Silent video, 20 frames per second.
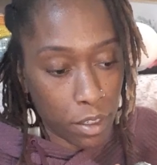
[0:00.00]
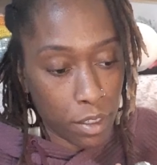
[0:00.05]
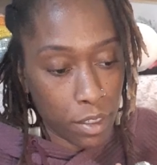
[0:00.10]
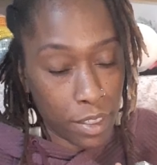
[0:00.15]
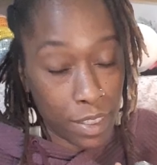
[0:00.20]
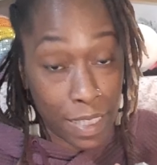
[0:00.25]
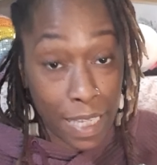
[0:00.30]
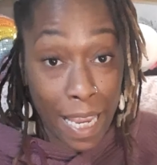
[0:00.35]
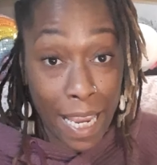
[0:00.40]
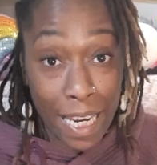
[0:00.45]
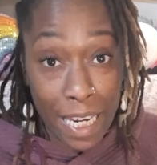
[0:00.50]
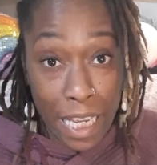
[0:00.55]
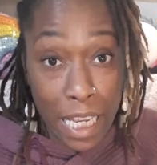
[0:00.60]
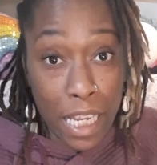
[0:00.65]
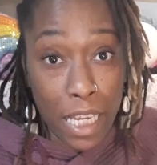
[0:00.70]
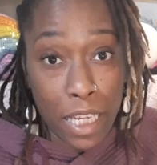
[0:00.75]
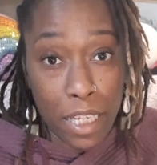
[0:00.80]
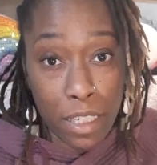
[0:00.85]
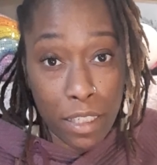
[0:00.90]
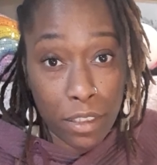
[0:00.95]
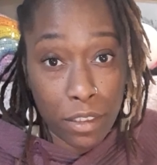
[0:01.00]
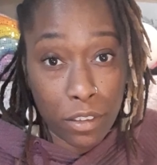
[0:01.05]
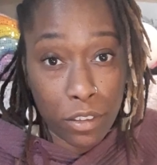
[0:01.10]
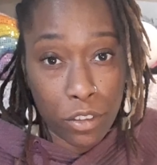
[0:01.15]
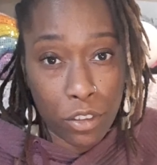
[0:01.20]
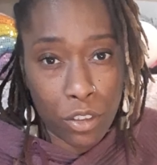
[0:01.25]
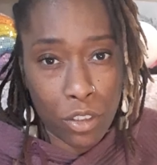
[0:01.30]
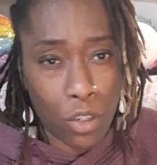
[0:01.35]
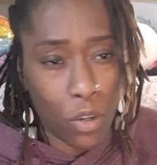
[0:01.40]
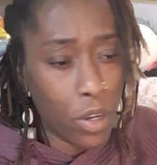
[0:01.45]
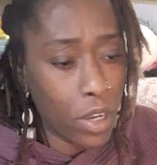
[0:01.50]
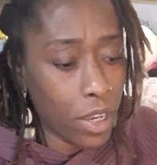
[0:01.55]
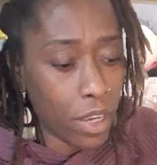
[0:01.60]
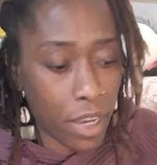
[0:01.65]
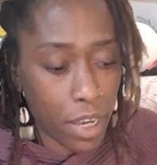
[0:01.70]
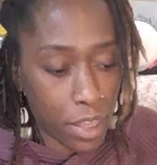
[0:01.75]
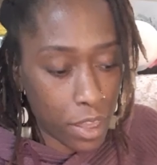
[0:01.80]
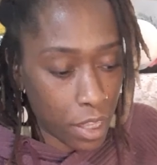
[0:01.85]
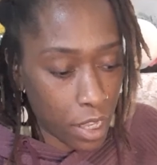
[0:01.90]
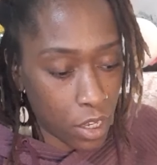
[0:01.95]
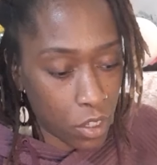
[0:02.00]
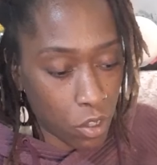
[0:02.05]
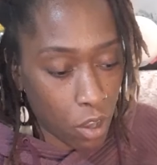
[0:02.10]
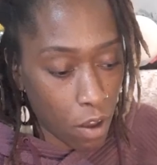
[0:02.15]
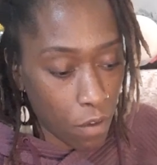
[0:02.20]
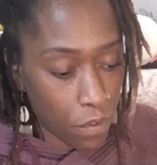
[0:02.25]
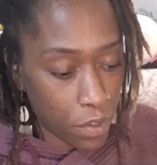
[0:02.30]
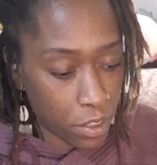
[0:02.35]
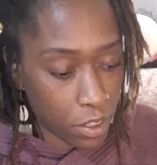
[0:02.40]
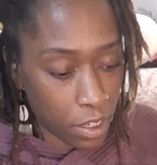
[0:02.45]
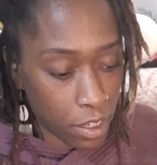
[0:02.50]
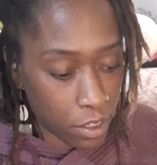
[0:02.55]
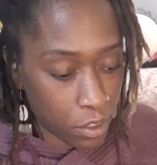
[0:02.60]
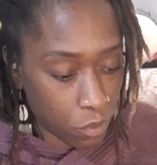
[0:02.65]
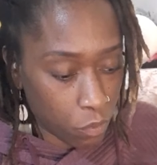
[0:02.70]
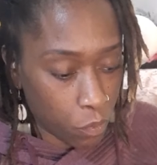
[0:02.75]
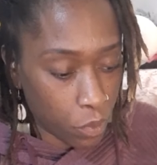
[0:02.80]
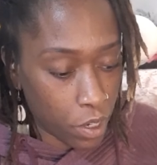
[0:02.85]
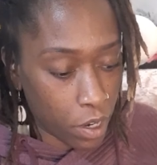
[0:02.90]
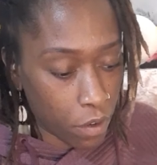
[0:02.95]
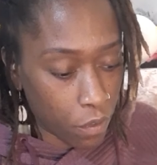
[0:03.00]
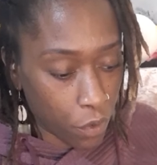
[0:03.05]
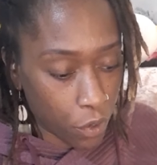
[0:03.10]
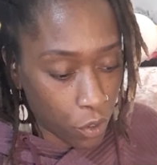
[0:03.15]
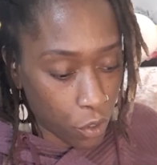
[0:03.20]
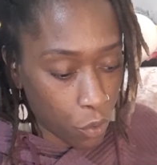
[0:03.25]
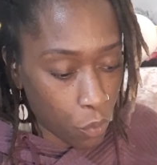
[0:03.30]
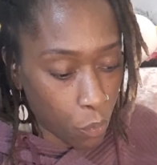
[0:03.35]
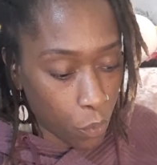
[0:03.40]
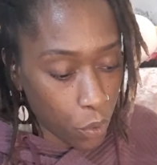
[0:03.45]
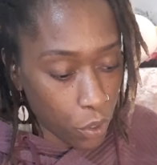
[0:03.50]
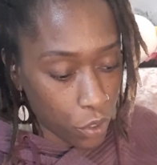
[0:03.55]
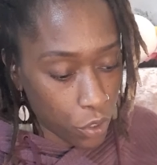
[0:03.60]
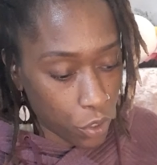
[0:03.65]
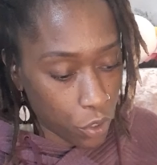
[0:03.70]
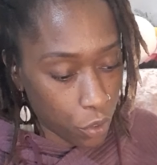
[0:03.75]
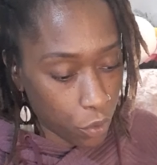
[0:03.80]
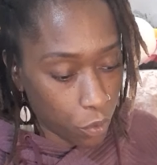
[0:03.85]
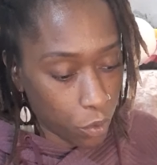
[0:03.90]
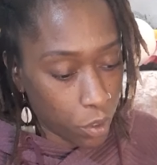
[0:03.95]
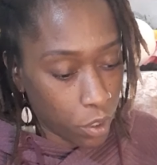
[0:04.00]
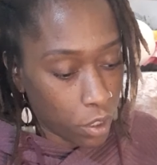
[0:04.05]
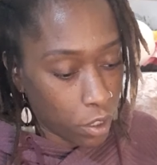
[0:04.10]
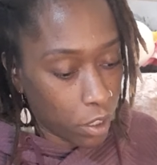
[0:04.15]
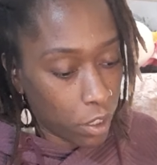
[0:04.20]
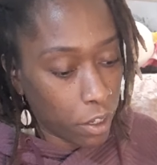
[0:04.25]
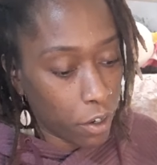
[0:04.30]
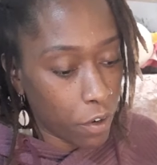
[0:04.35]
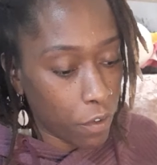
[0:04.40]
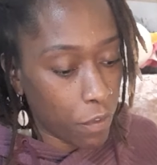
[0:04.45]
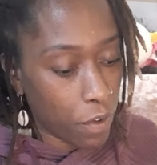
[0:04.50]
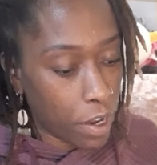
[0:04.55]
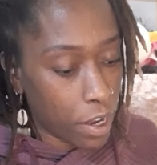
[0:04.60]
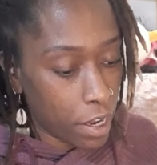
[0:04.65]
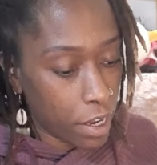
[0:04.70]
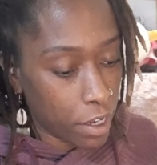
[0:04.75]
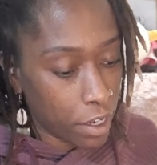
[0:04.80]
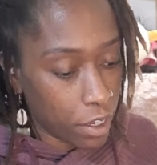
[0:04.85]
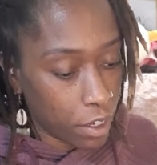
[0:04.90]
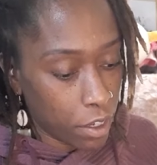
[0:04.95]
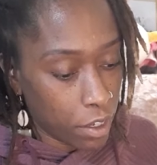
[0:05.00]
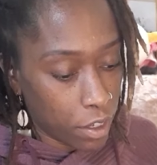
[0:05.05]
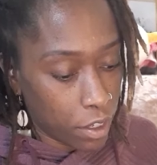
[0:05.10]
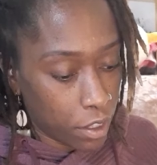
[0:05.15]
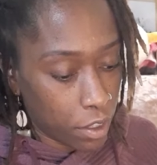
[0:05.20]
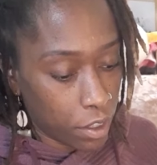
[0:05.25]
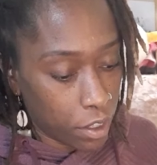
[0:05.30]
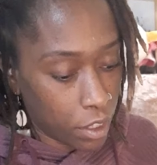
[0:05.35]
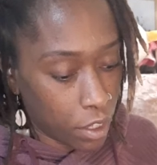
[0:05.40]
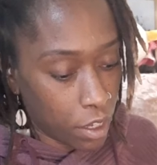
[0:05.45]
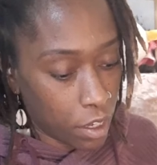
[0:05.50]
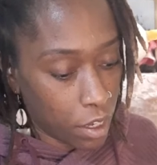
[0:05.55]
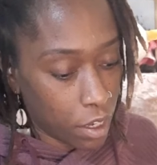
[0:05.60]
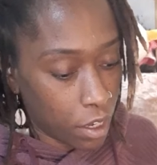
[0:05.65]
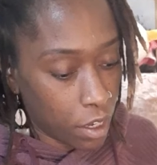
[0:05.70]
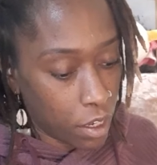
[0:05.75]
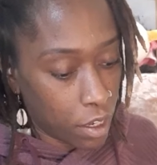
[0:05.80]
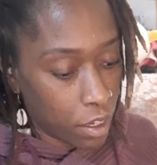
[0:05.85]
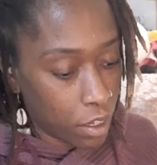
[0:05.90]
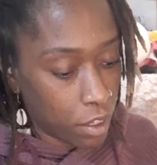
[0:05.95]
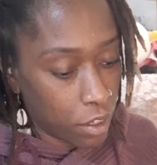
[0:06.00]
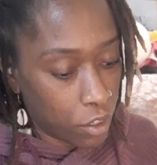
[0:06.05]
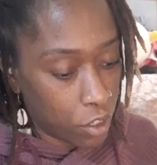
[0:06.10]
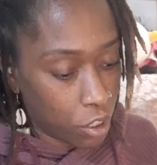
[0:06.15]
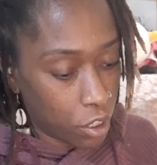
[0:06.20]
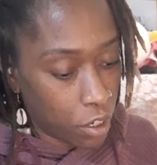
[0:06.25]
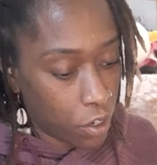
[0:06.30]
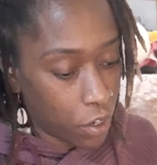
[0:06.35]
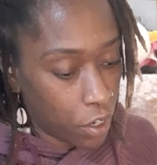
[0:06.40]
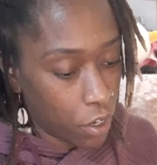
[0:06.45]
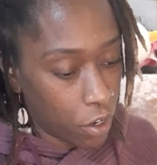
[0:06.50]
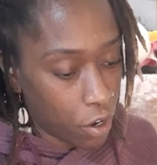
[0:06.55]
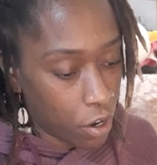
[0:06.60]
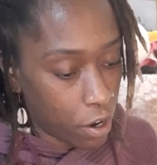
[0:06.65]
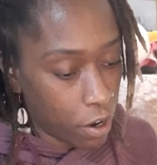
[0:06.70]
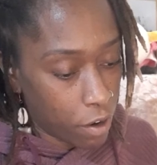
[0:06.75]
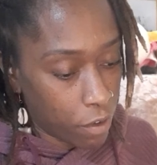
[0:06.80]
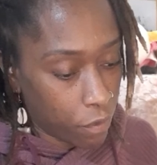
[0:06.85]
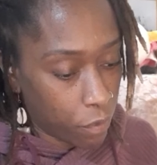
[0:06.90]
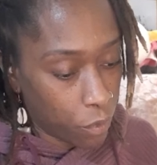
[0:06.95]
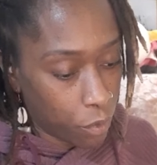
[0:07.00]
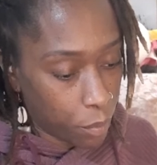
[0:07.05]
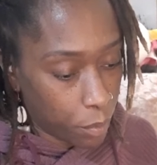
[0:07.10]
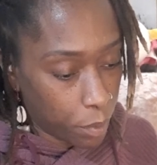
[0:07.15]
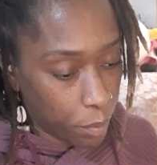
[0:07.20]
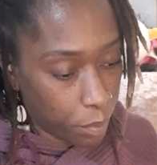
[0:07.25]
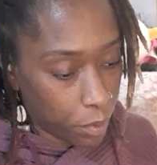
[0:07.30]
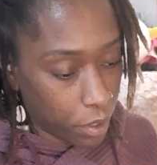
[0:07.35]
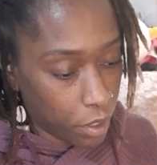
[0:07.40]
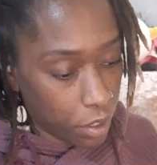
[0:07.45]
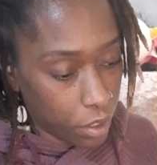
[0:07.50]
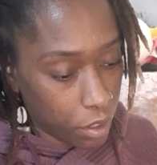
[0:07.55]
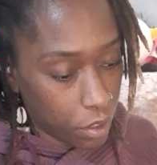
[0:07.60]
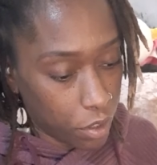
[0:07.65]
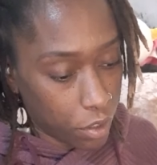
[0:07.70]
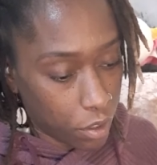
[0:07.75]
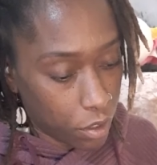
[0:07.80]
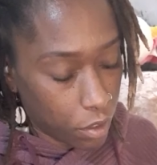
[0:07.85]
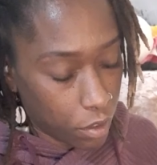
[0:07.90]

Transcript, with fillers: staying in you can cut things off as, as whenever you want to clarify the chariot card for me please